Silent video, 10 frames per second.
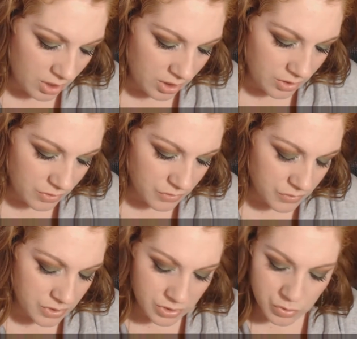I
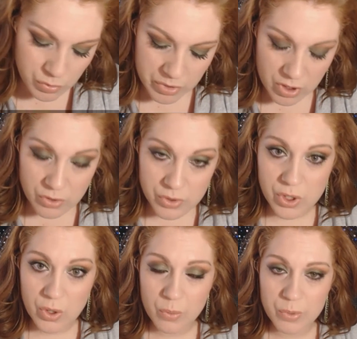use
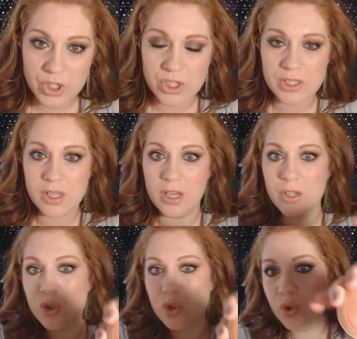Luminoso, which is
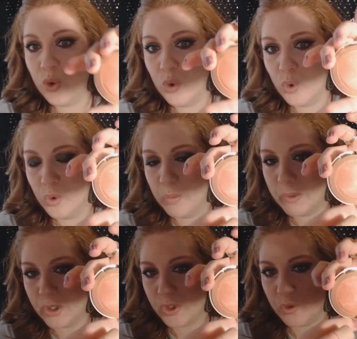like
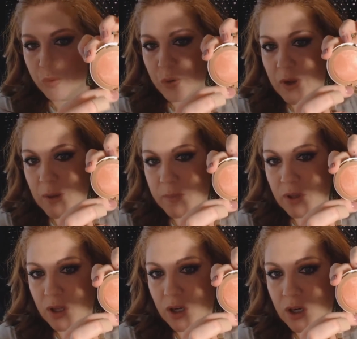super, super
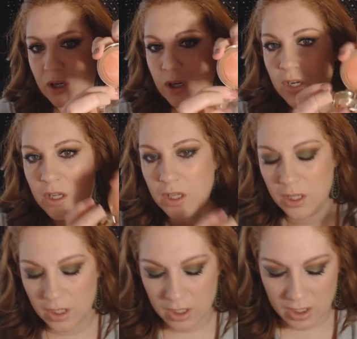popular.
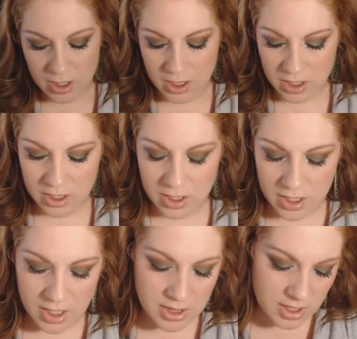
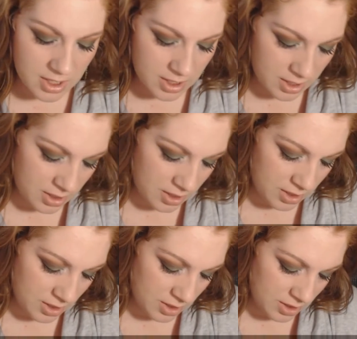And
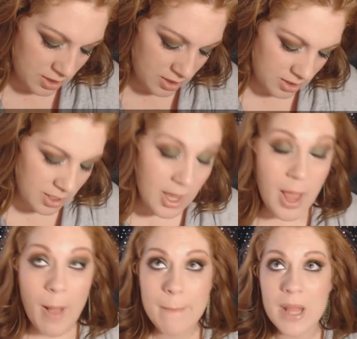then
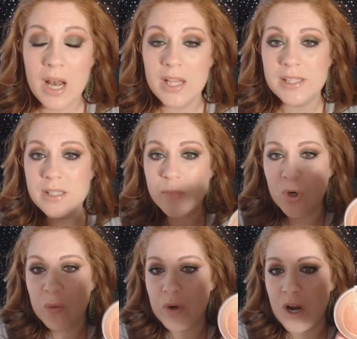
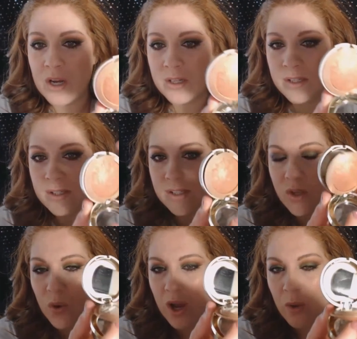Bellissimo Bronze.
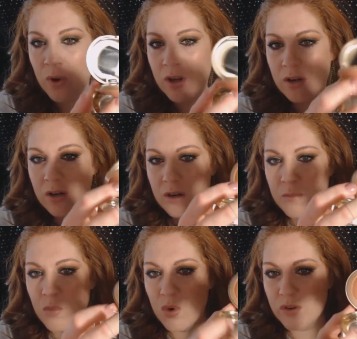So I went
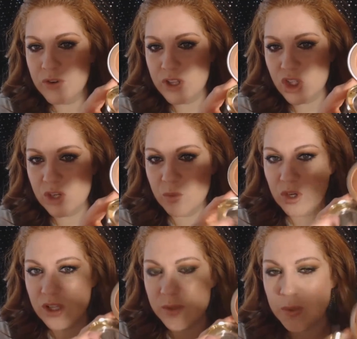more for the
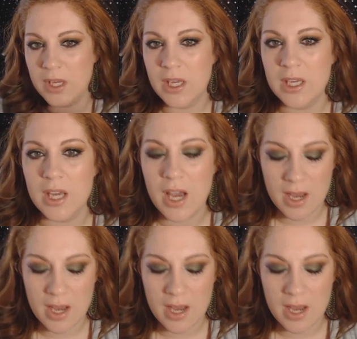shimmery this week.